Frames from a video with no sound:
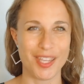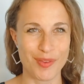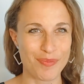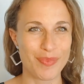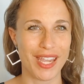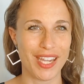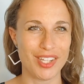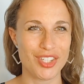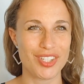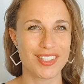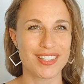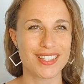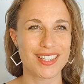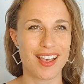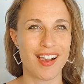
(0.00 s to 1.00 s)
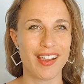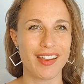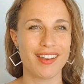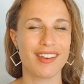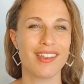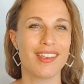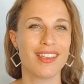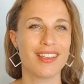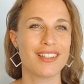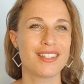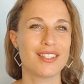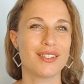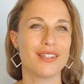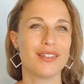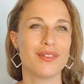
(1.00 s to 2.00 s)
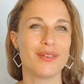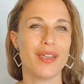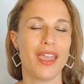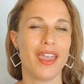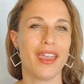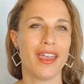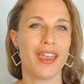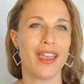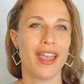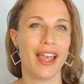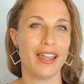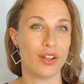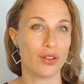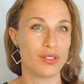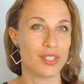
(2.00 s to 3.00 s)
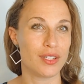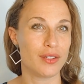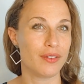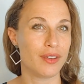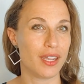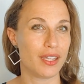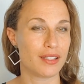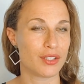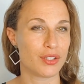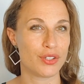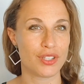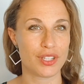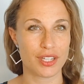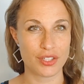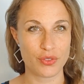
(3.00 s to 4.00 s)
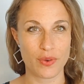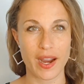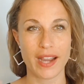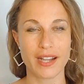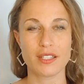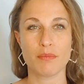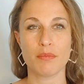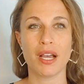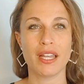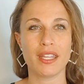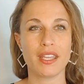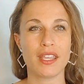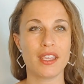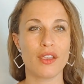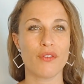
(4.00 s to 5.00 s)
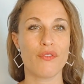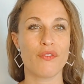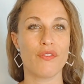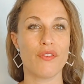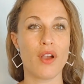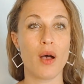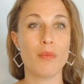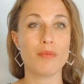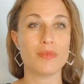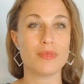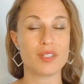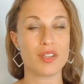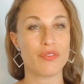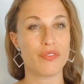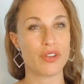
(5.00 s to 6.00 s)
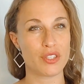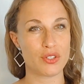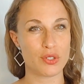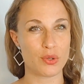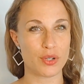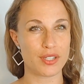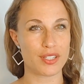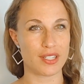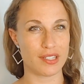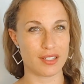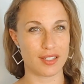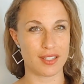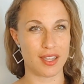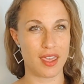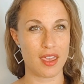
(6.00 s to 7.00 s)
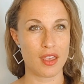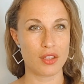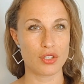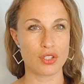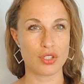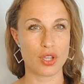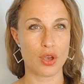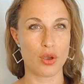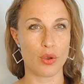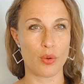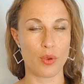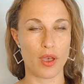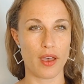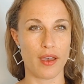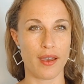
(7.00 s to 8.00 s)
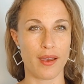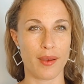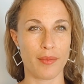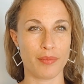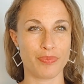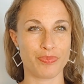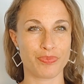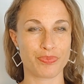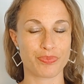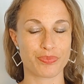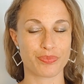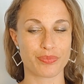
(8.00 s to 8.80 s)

impatient sign. So, and also it could attract money from different sources. So, I'm